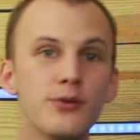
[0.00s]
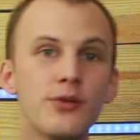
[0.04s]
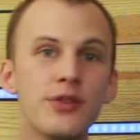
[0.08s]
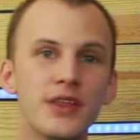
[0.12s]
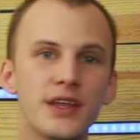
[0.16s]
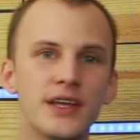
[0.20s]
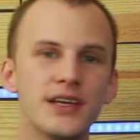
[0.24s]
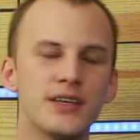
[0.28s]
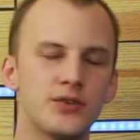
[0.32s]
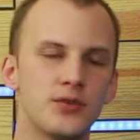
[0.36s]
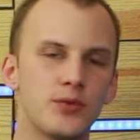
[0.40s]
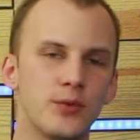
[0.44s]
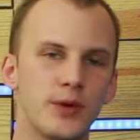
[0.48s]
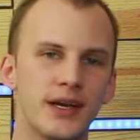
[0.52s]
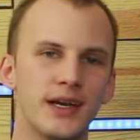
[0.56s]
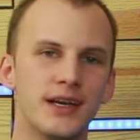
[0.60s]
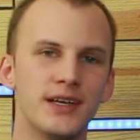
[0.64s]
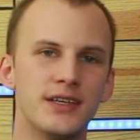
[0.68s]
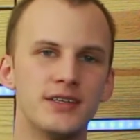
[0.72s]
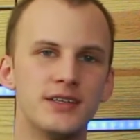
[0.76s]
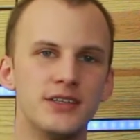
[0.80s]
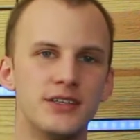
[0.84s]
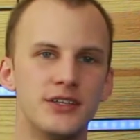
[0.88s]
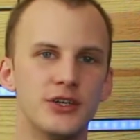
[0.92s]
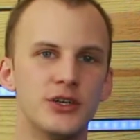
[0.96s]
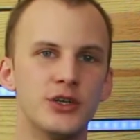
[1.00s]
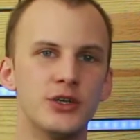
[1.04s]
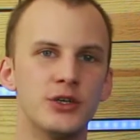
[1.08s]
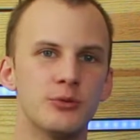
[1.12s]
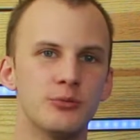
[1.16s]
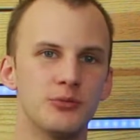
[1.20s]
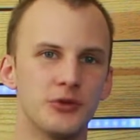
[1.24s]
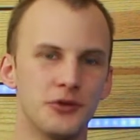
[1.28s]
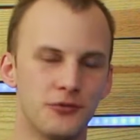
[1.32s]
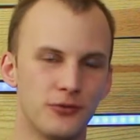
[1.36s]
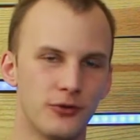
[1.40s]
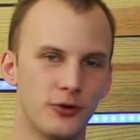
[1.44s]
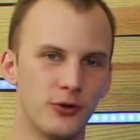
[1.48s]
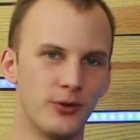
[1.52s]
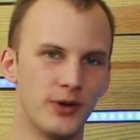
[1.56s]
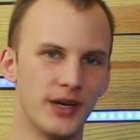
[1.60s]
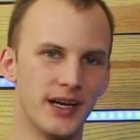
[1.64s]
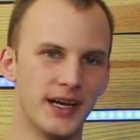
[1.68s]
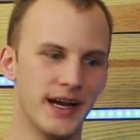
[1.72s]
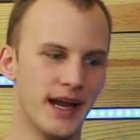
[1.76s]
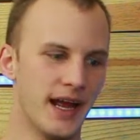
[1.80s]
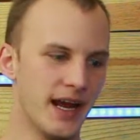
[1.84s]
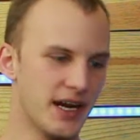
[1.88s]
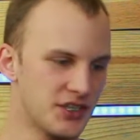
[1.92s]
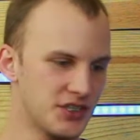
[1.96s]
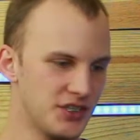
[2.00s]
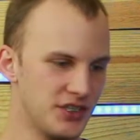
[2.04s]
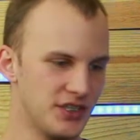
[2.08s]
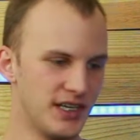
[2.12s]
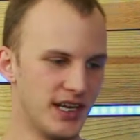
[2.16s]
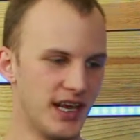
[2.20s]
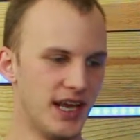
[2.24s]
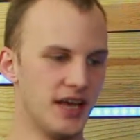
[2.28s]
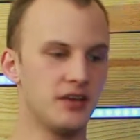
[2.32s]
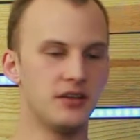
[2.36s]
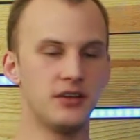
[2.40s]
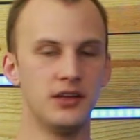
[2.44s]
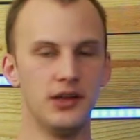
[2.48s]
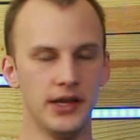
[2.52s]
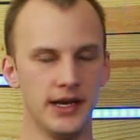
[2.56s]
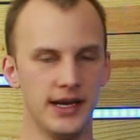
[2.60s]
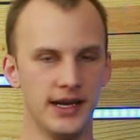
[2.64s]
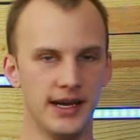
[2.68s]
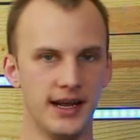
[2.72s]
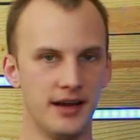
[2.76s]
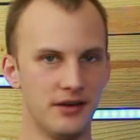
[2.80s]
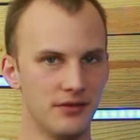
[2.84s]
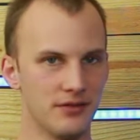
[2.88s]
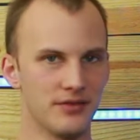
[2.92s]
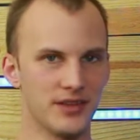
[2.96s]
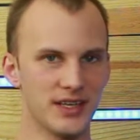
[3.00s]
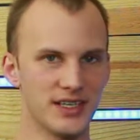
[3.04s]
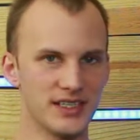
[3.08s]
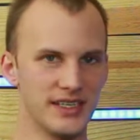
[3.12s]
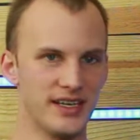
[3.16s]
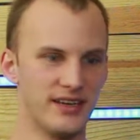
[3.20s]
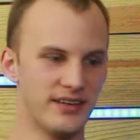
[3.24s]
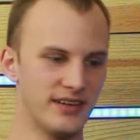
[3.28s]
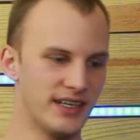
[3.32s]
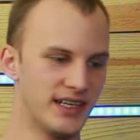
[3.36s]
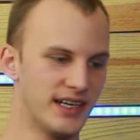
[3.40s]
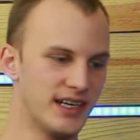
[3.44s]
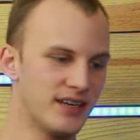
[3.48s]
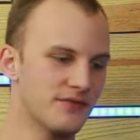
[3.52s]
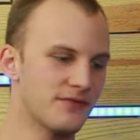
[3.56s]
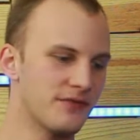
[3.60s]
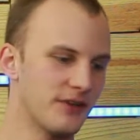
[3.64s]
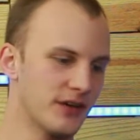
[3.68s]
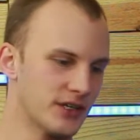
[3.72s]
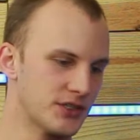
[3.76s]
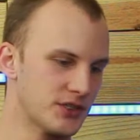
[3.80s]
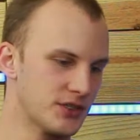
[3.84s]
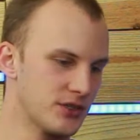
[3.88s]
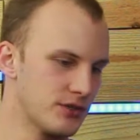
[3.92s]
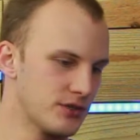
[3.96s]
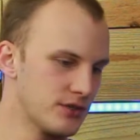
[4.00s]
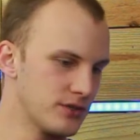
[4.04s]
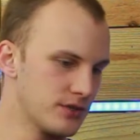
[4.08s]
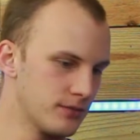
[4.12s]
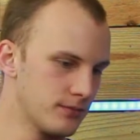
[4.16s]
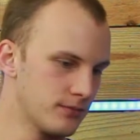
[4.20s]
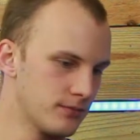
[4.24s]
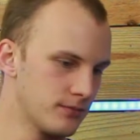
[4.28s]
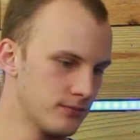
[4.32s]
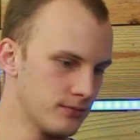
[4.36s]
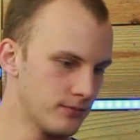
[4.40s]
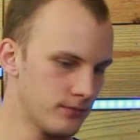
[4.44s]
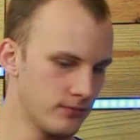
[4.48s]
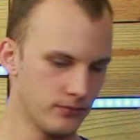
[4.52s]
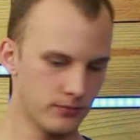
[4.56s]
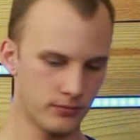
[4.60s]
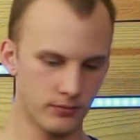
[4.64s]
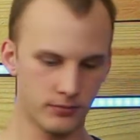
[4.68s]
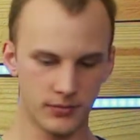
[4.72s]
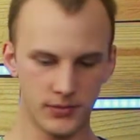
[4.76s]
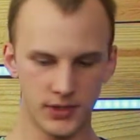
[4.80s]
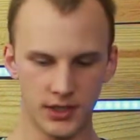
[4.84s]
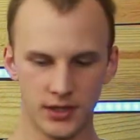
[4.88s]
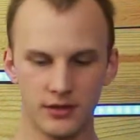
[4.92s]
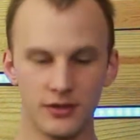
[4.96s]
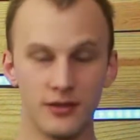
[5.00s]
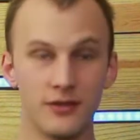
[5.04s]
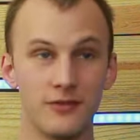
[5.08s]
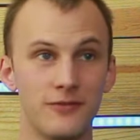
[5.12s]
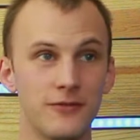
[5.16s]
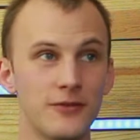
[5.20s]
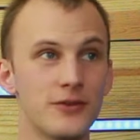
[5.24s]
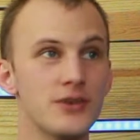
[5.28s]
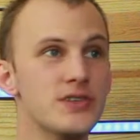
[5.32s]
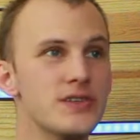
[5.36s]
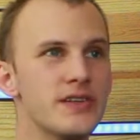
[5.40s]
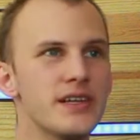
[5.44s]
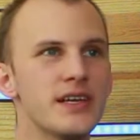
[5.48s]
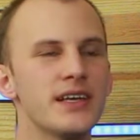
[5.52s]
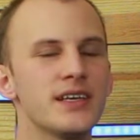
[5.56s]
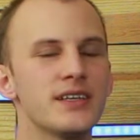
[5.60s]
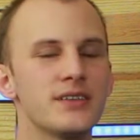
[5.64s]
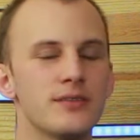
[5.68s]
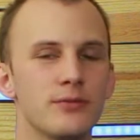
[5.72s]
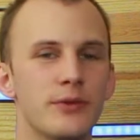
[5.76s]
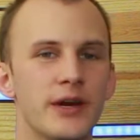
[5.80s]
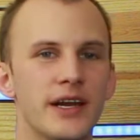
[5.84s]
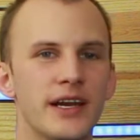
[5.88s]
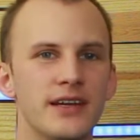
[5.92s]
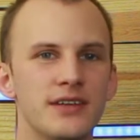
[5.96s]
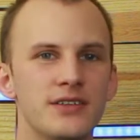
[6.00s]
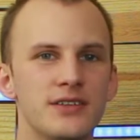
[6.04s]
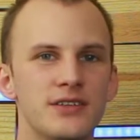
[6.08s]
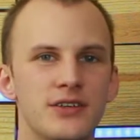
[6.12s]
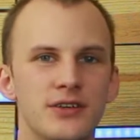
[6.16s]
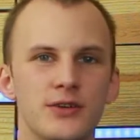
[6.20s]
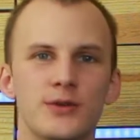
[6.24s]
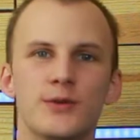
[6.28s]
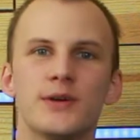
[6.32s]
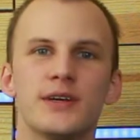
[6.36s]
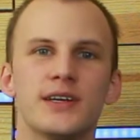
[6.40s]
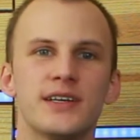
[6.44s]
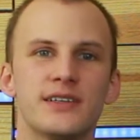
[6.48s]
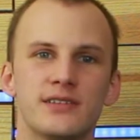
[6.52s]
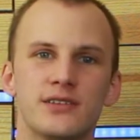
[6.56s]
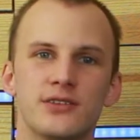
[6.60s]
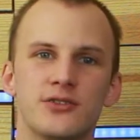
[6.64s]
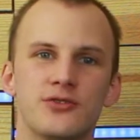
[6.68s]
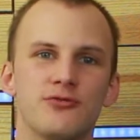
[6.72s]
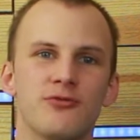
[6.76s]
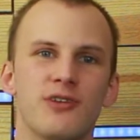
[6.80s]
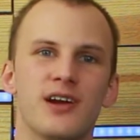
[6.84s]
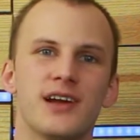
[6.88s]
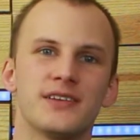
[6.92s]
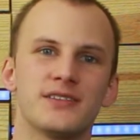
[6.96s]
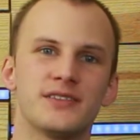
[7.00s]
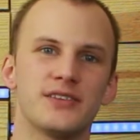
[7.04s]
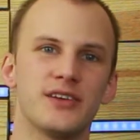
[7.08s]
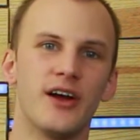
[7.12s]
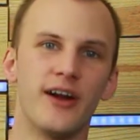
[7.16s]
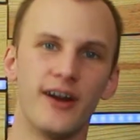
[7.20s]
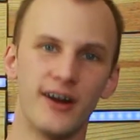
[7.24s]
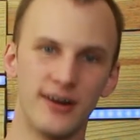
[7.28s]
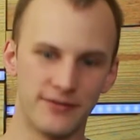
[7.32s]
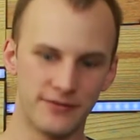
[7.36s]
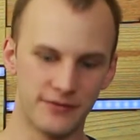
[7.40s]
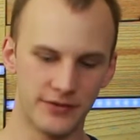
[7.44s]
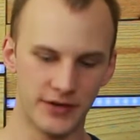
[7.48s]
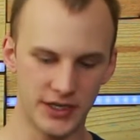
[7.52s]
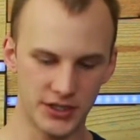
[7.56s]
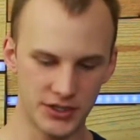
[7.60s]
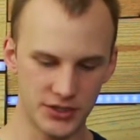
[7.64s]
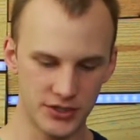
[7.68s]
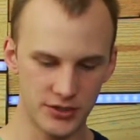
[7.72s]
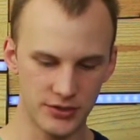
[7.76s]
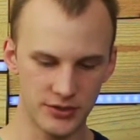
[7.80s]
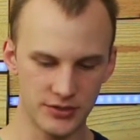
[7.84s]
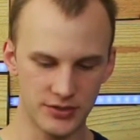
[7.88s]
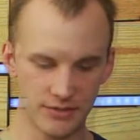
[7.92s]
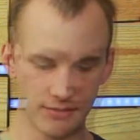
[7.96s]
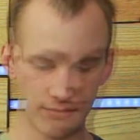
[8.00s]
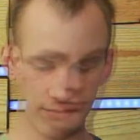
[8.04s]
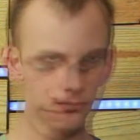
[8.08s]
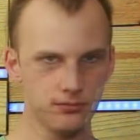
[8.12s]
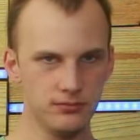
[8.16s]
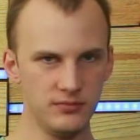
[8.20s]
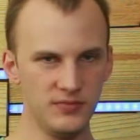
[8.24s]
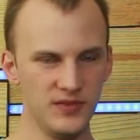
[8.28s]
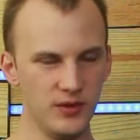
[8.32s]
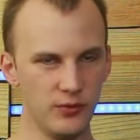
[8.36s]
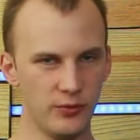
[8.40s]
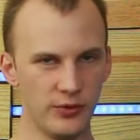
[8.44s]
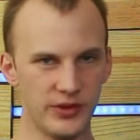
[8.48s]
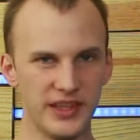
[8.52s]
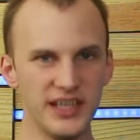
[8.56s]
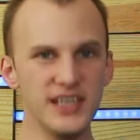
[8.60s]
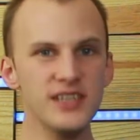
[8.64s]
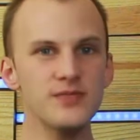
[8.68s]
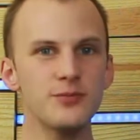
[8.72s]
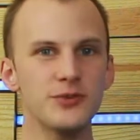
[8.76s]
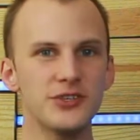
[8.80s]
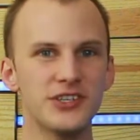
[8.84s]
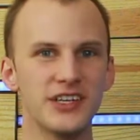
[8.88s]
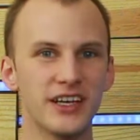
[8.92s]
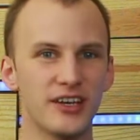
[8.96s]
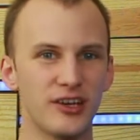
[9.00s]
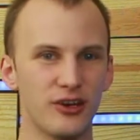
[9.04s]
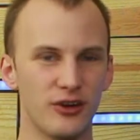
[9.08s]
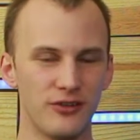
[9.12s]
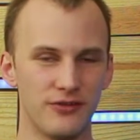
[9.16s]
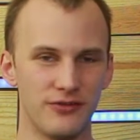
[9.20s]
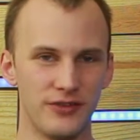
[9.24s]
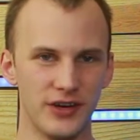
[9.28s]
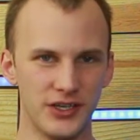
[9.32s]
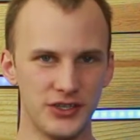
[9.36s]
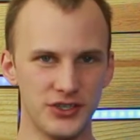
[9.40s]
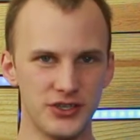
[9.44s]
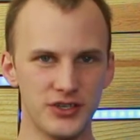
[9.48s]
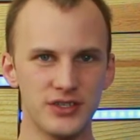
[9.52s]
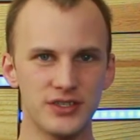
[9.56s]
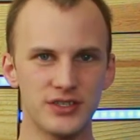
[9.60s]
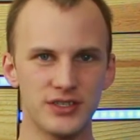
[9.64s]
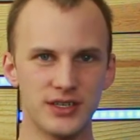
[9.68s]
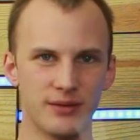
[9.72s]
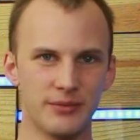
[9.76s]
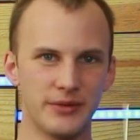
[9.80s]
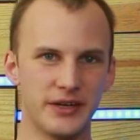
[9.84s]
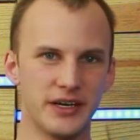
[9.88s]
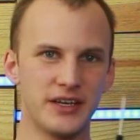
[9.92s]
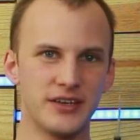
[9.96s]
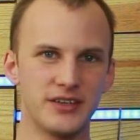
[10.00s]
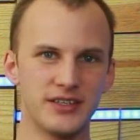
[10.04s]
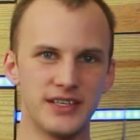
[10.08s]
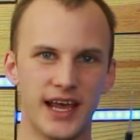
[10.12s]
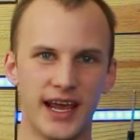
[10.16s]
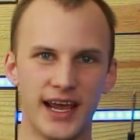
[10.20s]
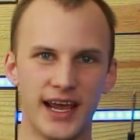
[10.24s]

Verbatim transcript: things we need to do before we can actually get light out of these LED fixtures. The first thing we need to do is address our fixtures. With these particular fixtures, I'm going to use a